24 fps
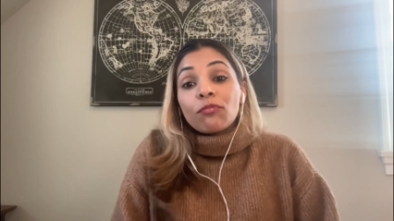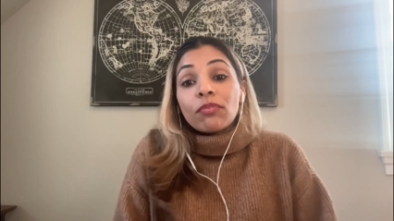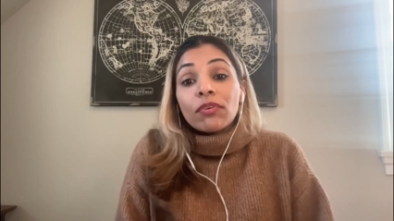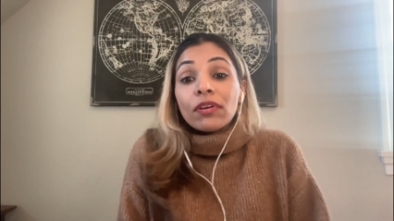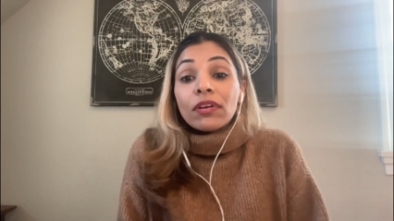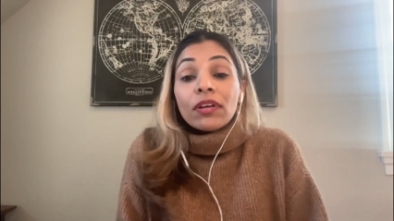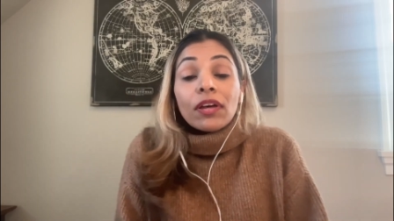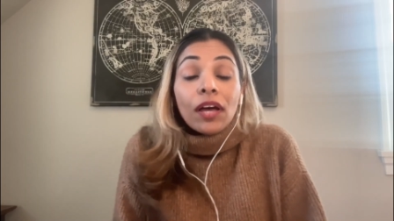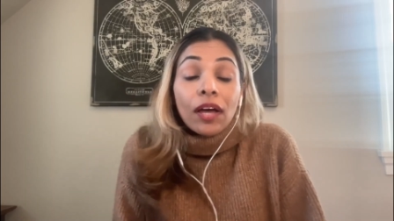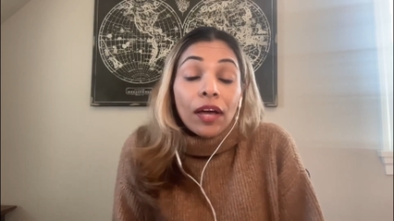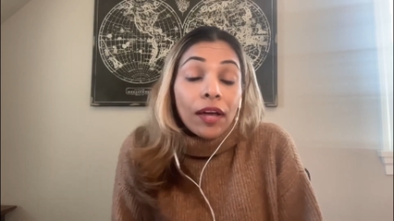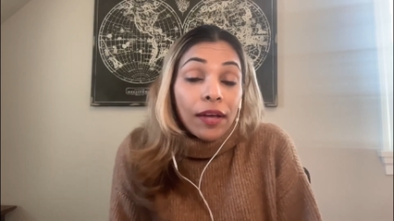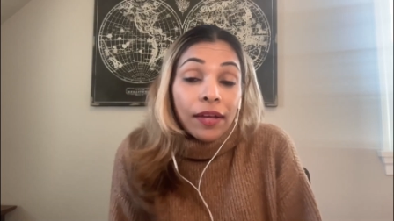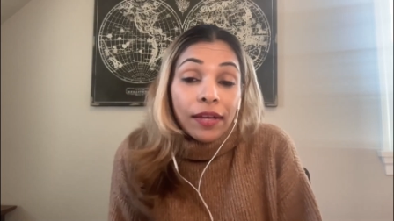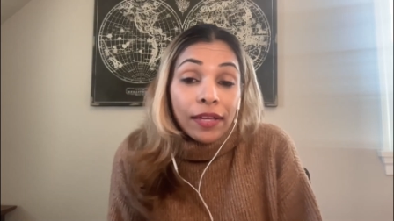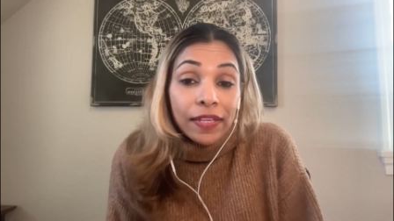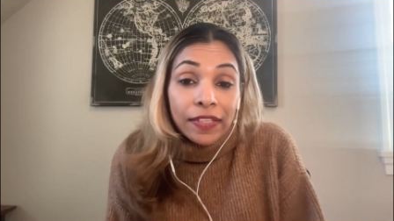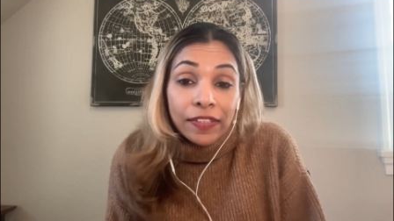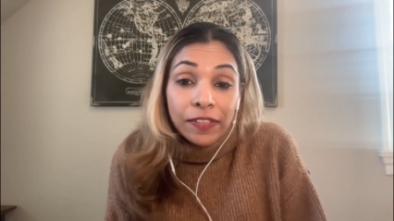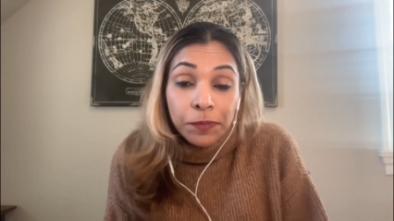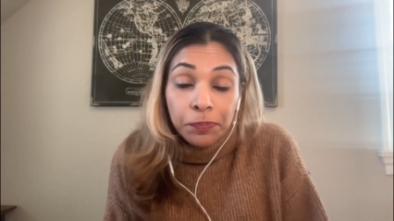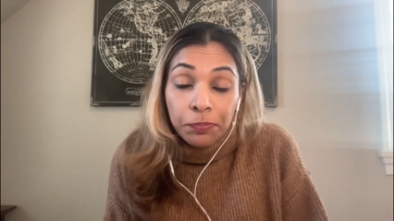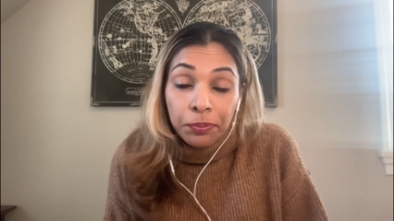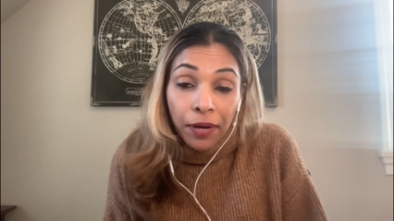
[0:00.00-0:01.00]
Well,
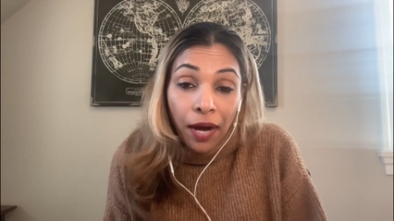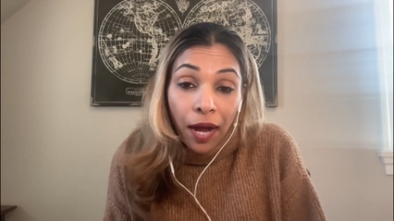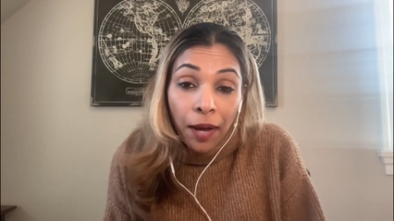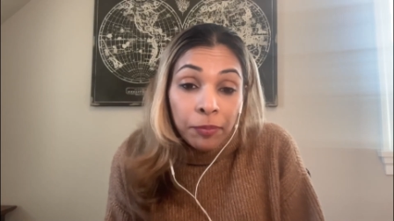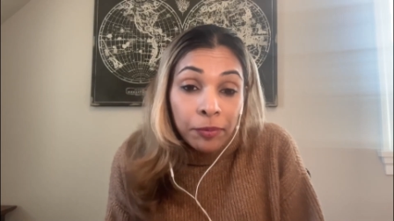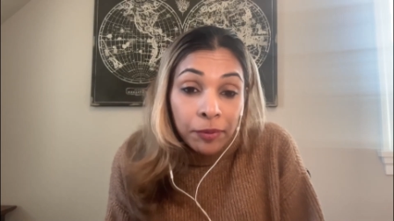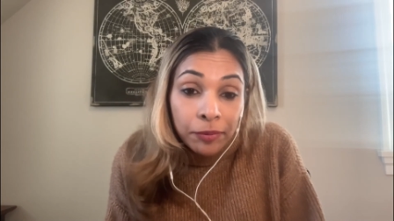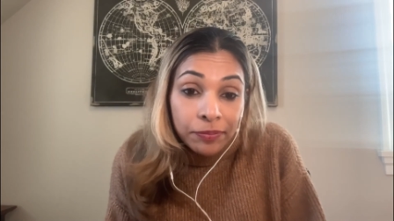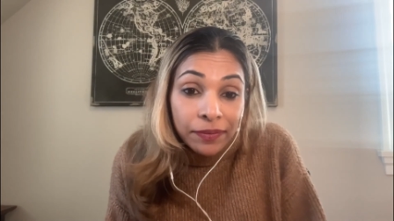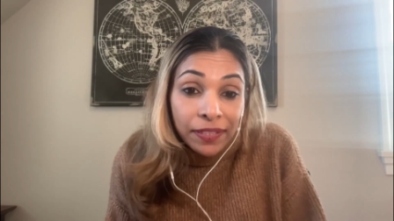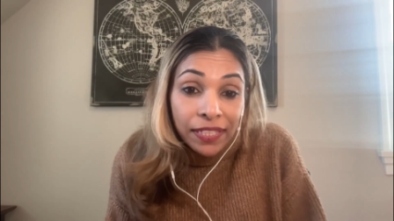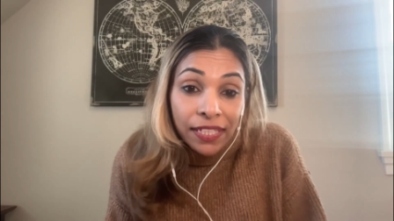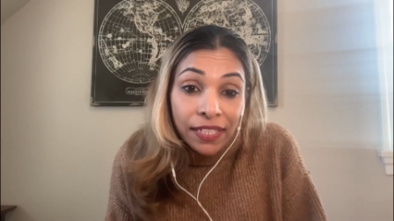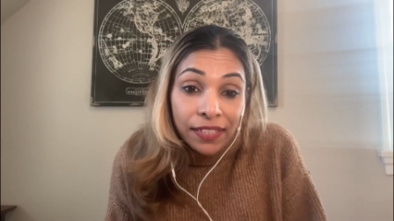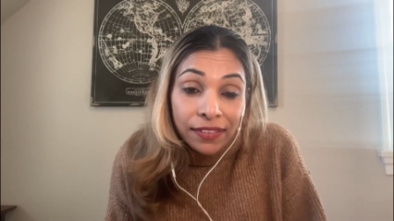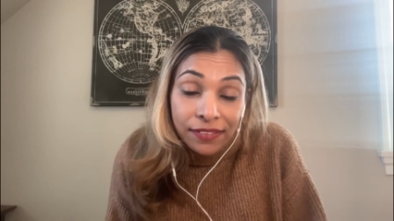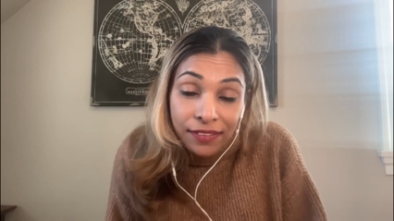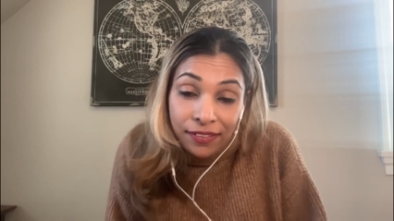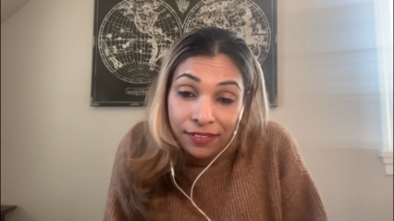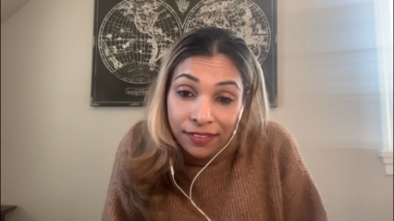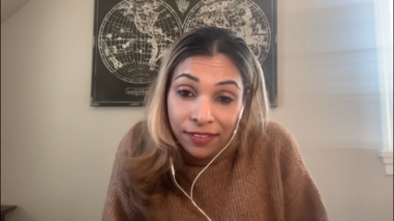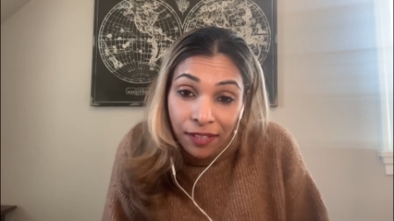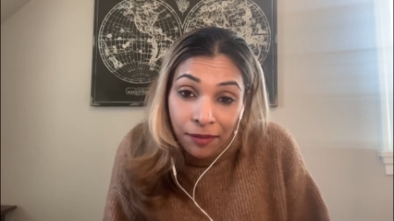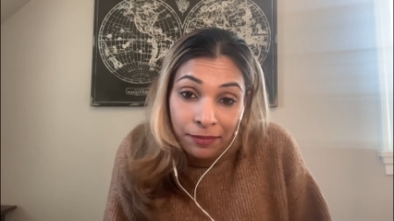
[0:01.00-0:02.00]
it's probably
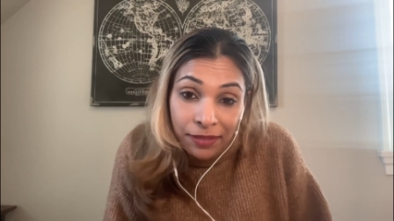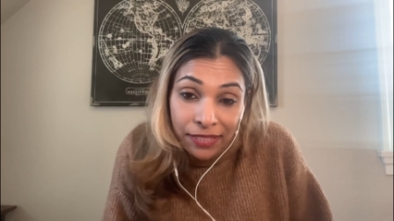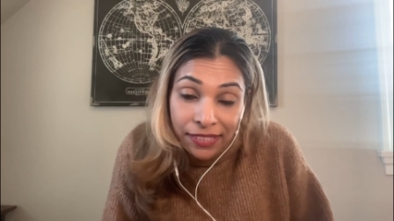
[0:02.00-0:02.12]
to some